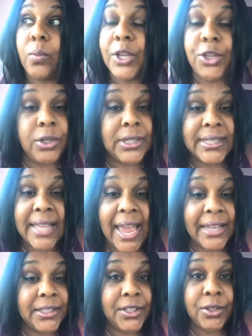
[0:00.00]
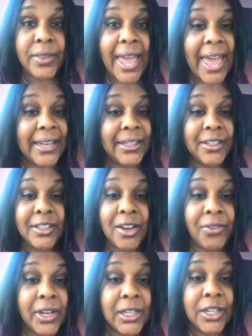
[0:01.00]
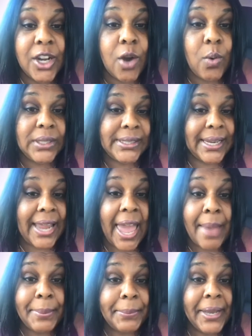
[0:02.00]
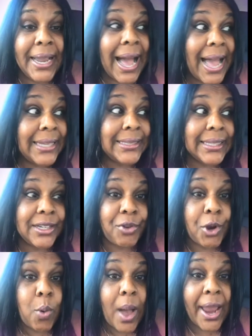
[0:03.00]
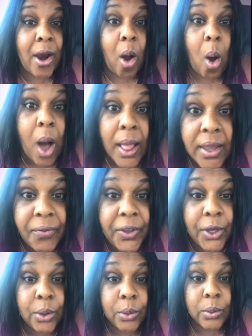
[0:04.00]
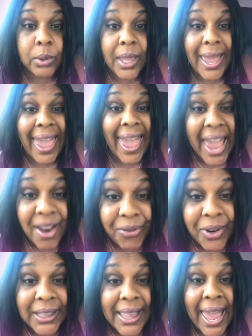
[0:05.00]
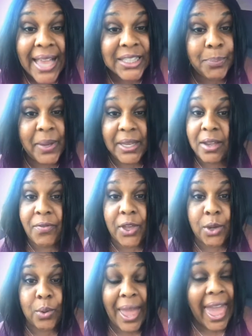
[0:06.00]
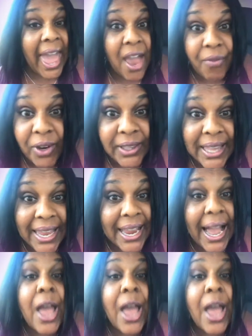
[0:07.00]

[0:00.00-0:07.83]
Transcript: When you decide to do that, you're never going to know what's going to happen, but God is going to require all of you. Every last bit of you, everything.